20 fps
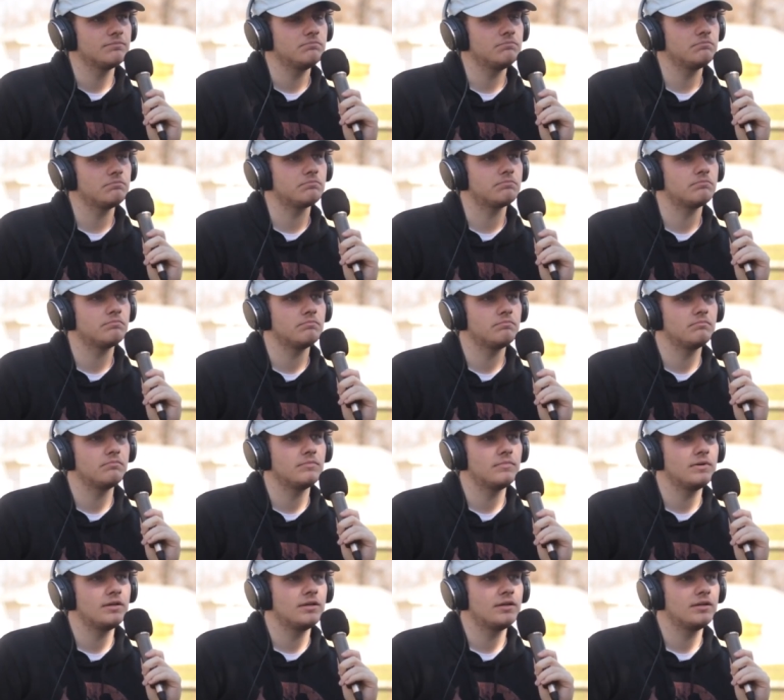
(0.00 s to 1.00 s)
Hmm.
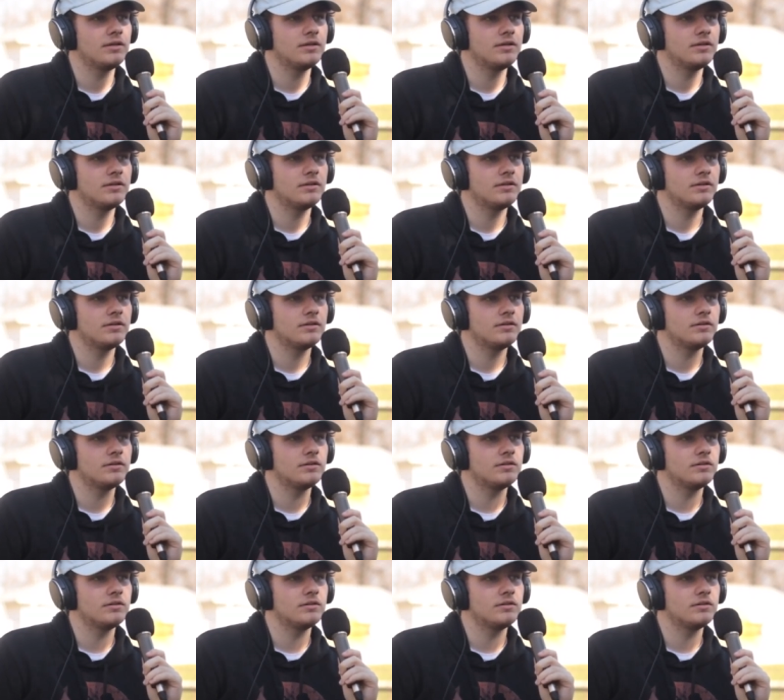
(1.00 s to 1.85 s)
Right or